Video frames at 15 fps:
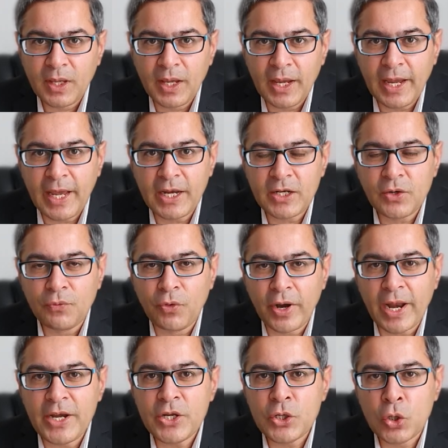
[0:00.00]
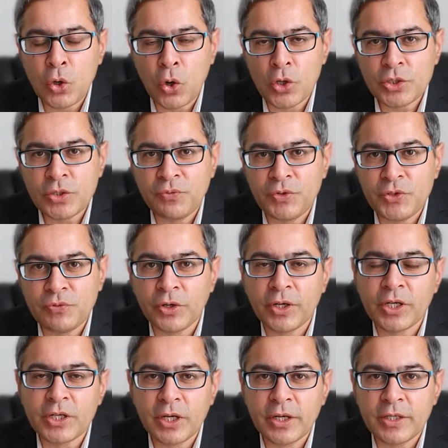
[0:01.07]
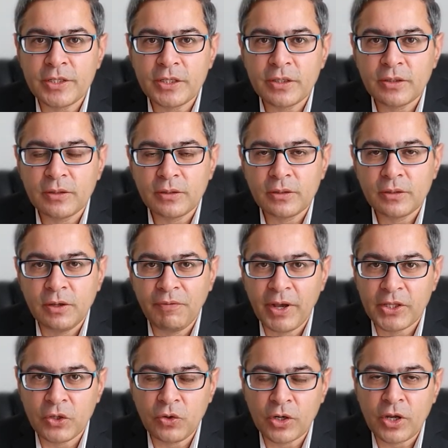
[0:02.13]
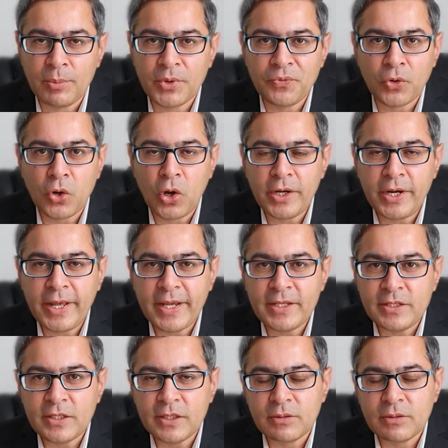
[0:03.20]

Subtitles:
and for any cost which were incurred, whether you're coming for holidays,